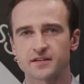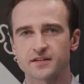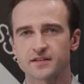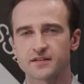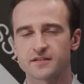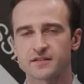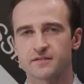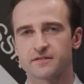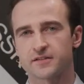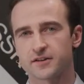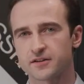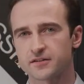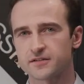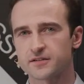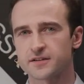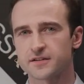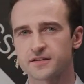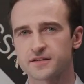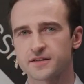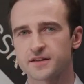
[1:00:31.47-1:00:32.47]

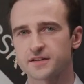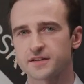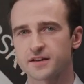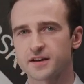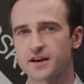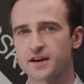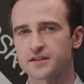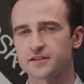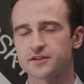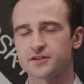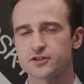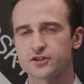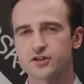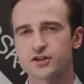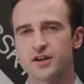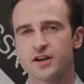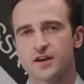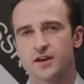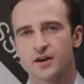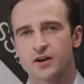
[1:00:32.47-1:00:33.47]
felt that Anish
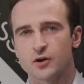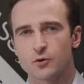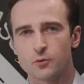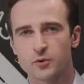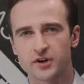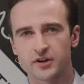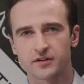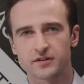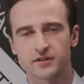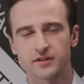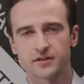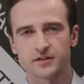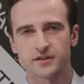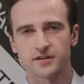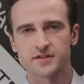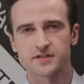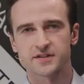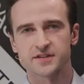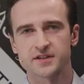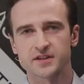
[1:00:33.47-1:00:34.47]
will
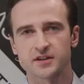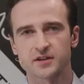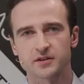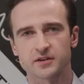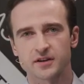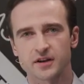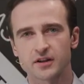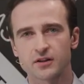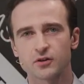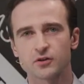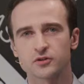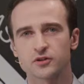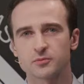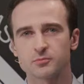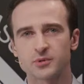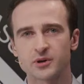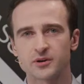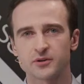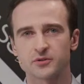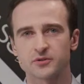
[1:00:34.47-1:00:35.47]
think a lot
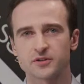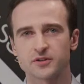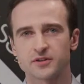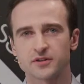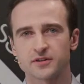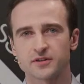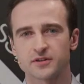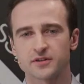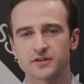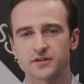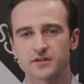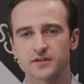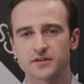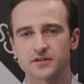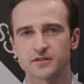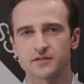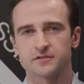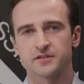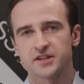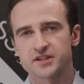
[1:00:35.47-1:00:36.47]
about
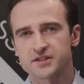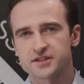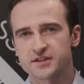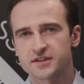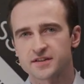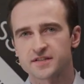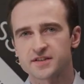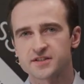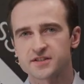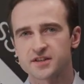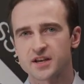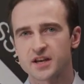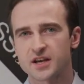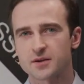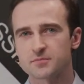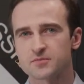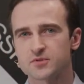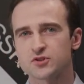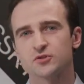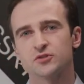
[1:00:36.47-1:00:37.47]
risk in this
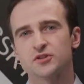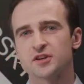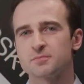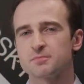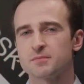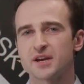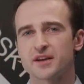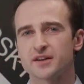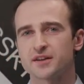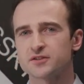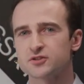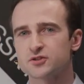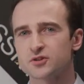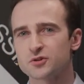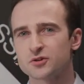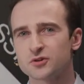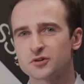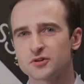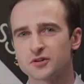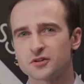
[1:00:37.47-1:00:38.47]
game. Should he make a
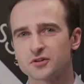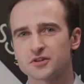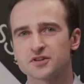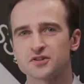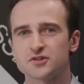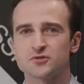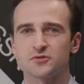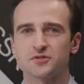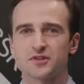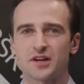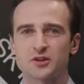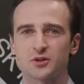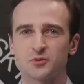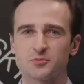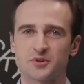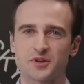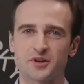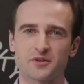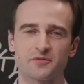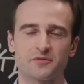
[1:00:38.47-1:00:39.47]
draw, or he should try to
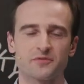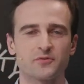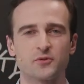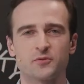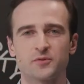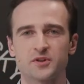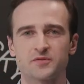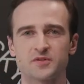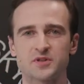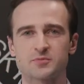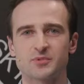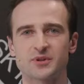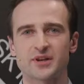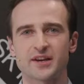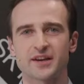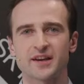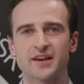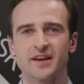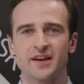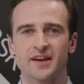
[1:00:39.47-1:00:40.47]
play for win with
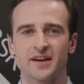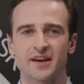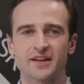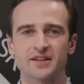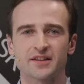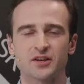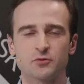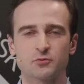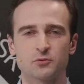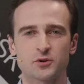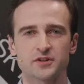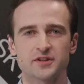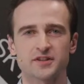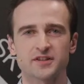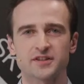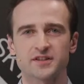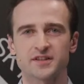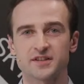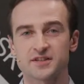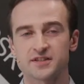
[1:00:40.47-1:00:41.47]
black? And he
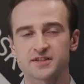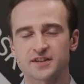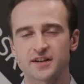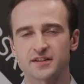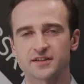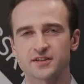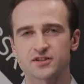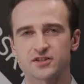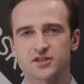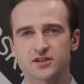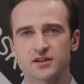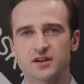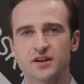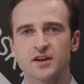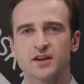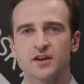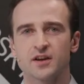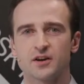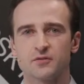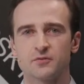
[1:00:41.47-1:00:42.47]
wanted, his strategy
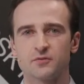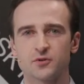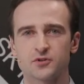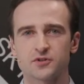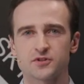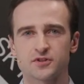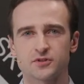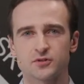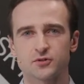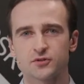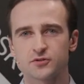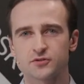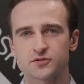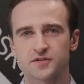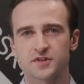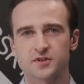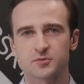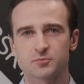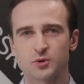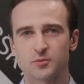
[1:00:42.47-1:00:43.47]
was to use
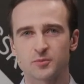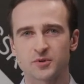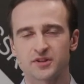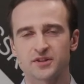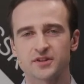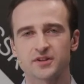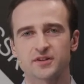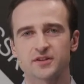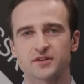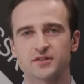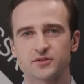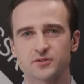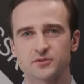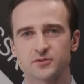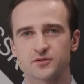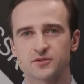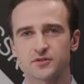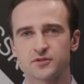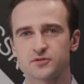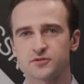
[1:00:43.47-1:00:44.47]
this moment,
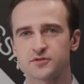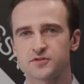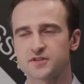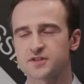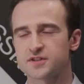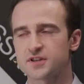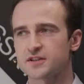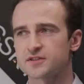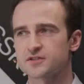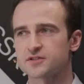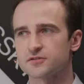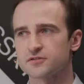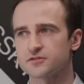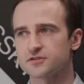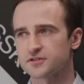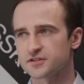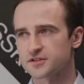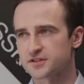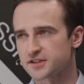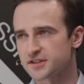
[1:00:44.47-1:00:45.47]
to use this
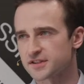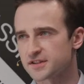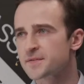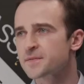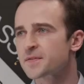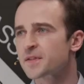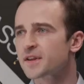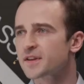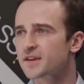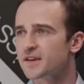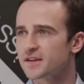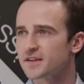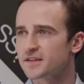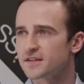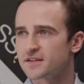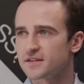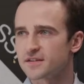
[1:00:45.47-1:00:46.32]
uncertainty in